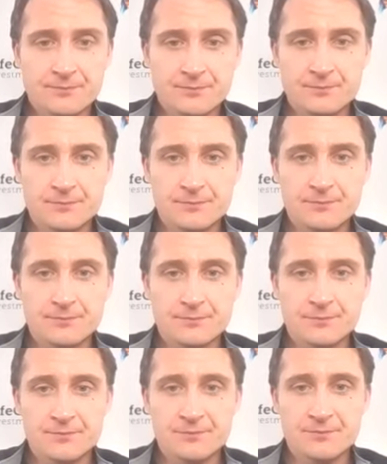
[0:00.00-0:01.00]

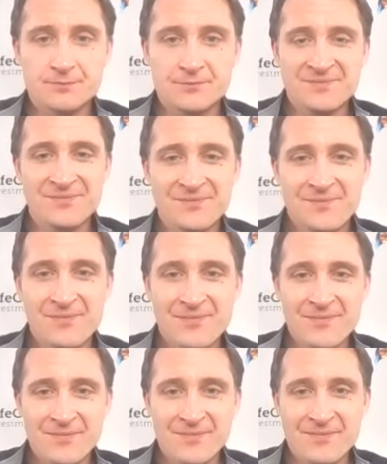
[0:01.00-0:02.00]

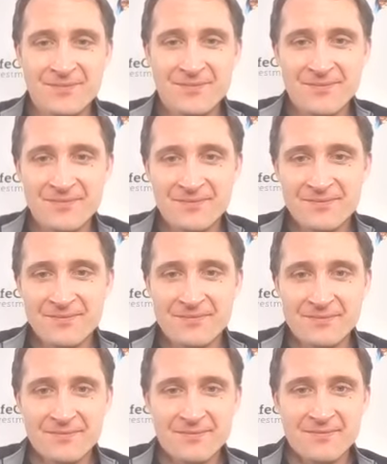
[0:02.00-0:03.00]

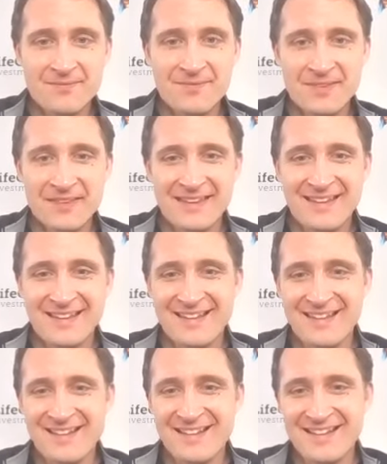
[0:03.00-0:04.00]

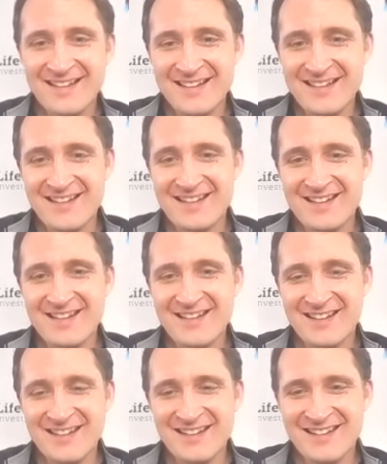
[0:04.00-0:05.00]

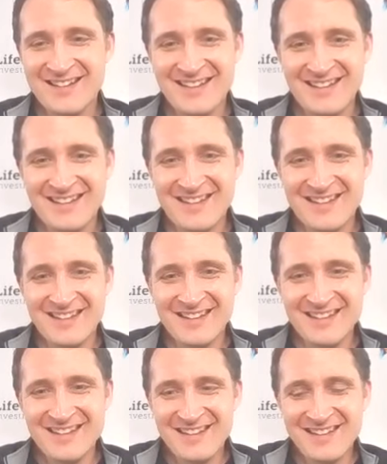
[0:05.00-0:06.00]

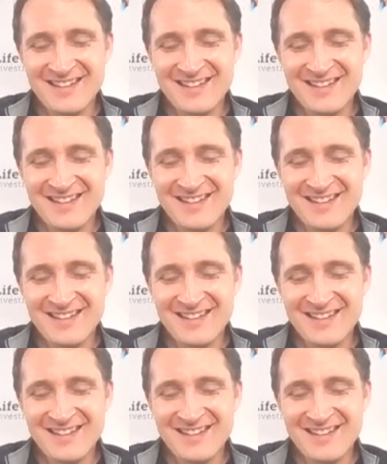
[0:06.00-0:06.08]
No words are spoken by the person on screen.